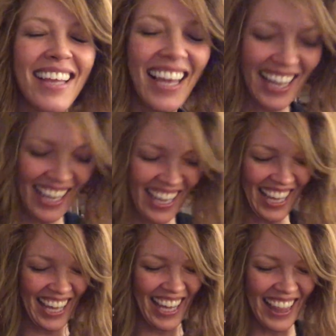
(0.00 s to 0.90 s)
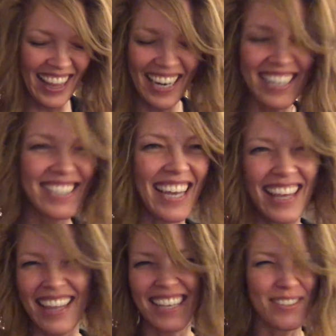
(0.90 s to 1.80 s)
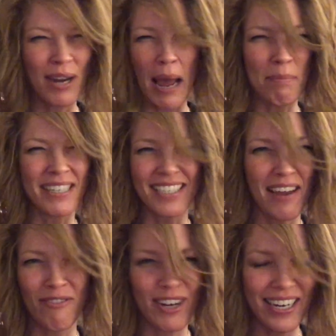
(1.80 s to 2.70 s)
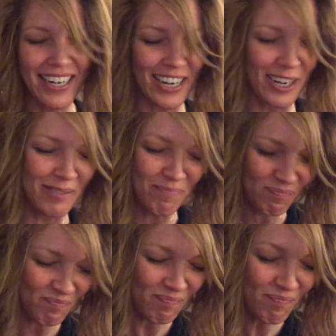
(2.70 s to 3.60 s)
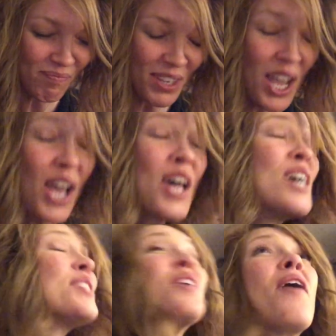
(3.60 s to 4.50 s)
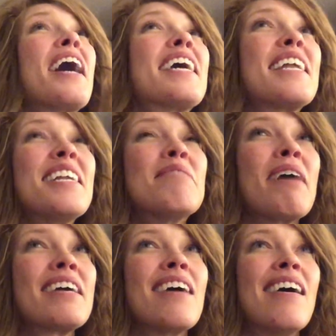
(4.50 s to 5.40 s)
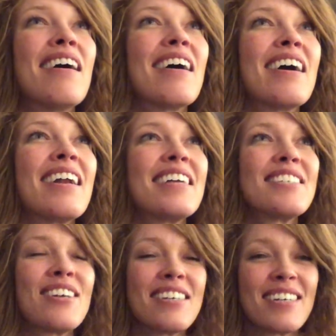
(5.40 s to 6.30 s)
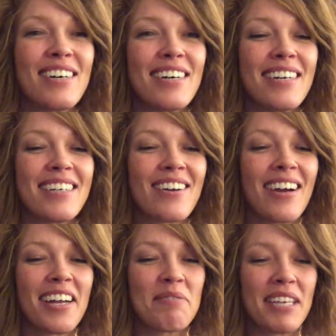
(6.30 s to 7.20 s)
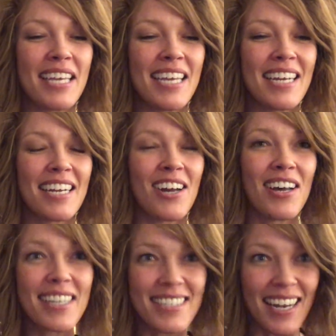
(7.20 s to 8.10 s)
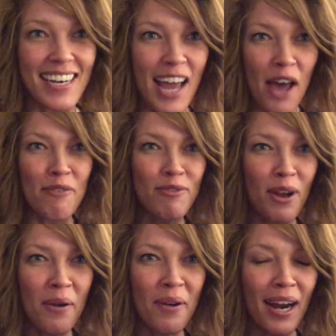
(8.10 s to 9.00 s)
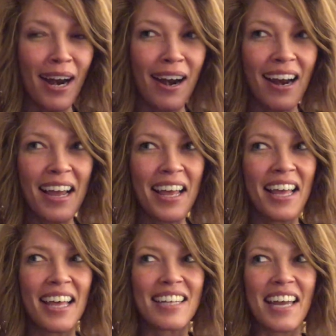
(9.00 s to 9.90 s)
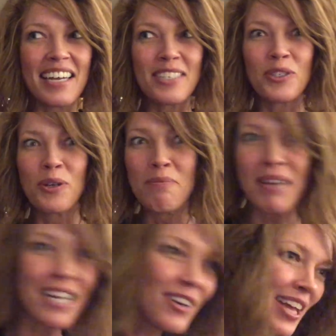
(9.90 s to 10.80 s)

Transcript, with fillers: and then it's like that's what happens every year. So I get into my car and I turn it on to crank up the heat and all of a sudden out of nowhere, like two men are